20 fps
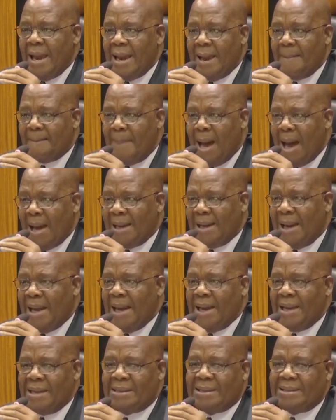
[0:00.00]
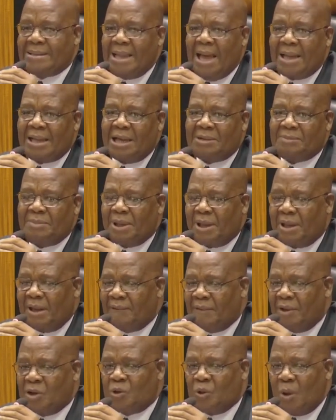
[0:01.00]
and the mandate that has
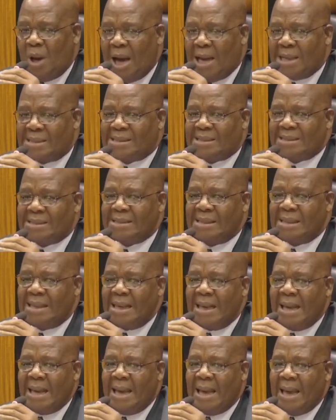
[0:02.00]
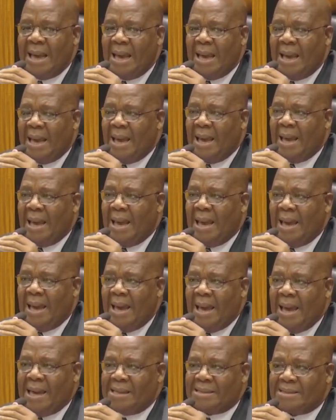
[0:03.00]
been given to us
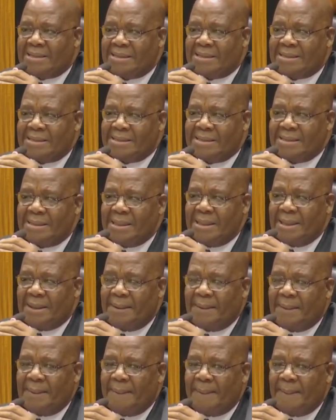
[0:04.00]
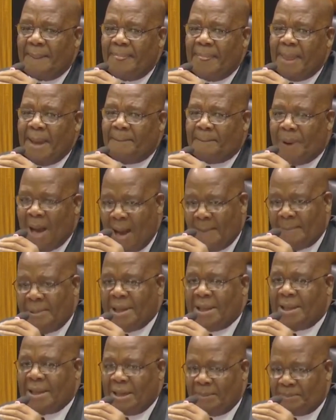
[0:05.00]
as
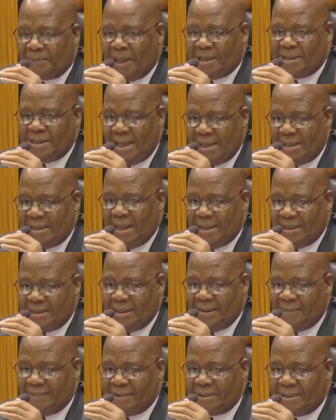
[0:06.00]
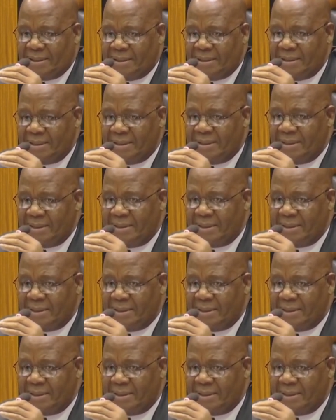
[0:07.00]
public representatives.